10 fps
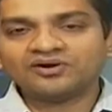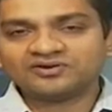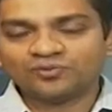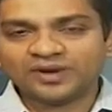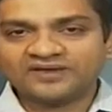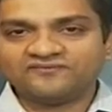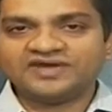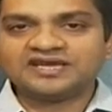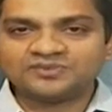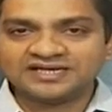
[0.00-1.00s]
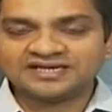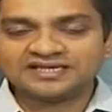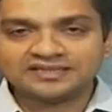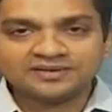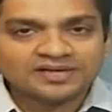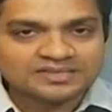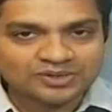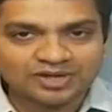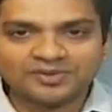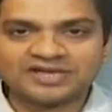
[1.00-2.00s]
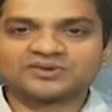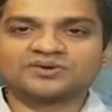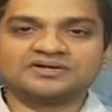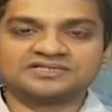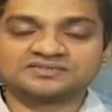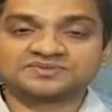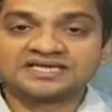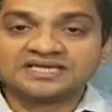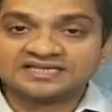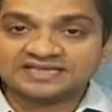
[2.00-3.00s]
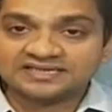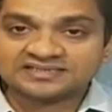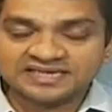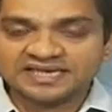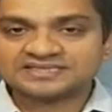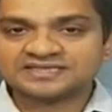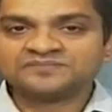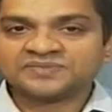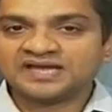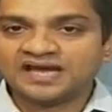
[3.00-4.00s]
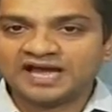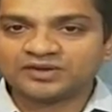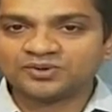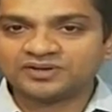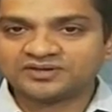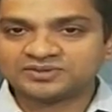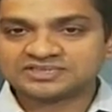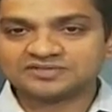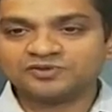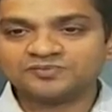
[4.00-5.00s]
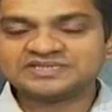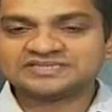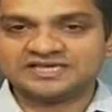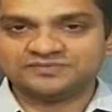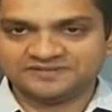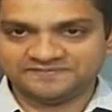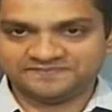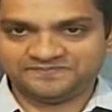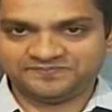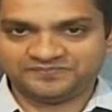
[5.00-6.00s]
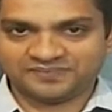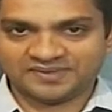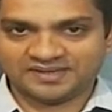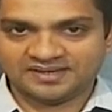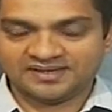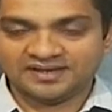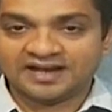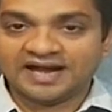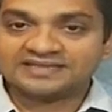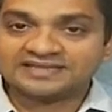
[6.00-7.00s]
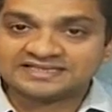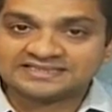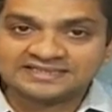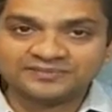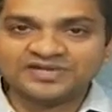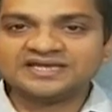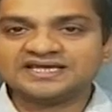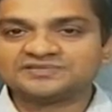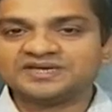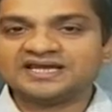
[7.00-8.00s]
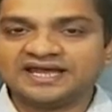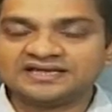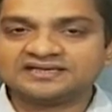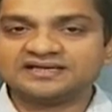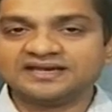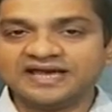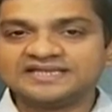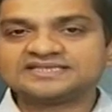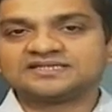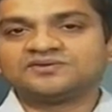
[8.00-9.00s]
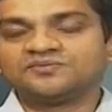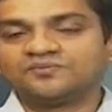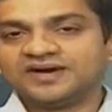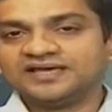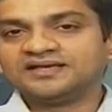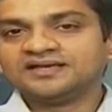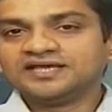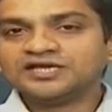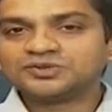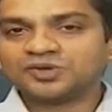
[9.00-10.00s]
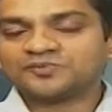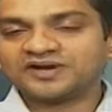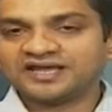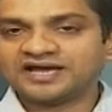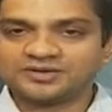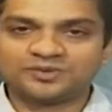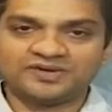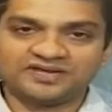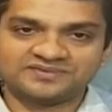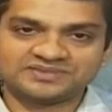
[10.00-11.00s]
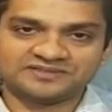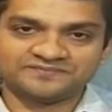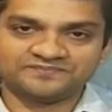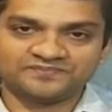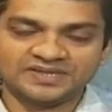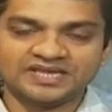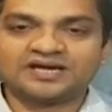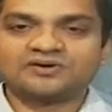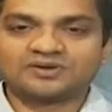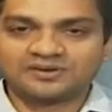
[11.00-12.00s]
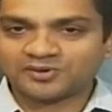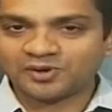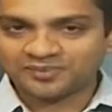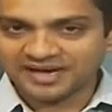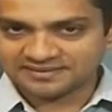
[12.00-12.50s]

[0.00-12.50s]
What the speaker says: of variability in the soil microorganisms. In that case, the agro ecosystem will be stable, and that stability has been enhanced by incorporating agrobiodiversity in our crop plan.